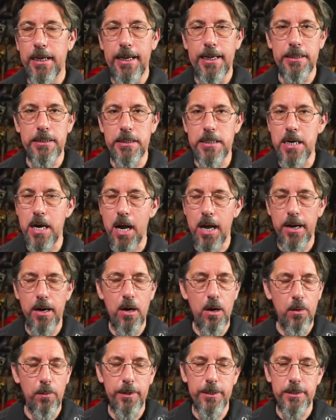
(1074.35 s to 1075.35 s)
It's not
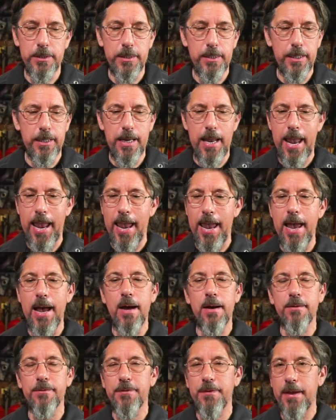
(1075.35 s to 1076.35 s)
always going to
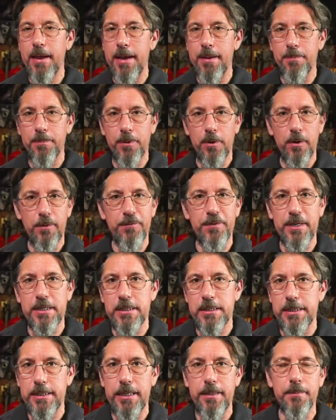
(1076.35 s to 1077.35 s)
have a
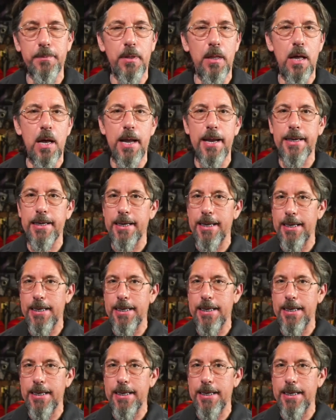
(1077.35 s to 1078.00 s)
perfect seam line.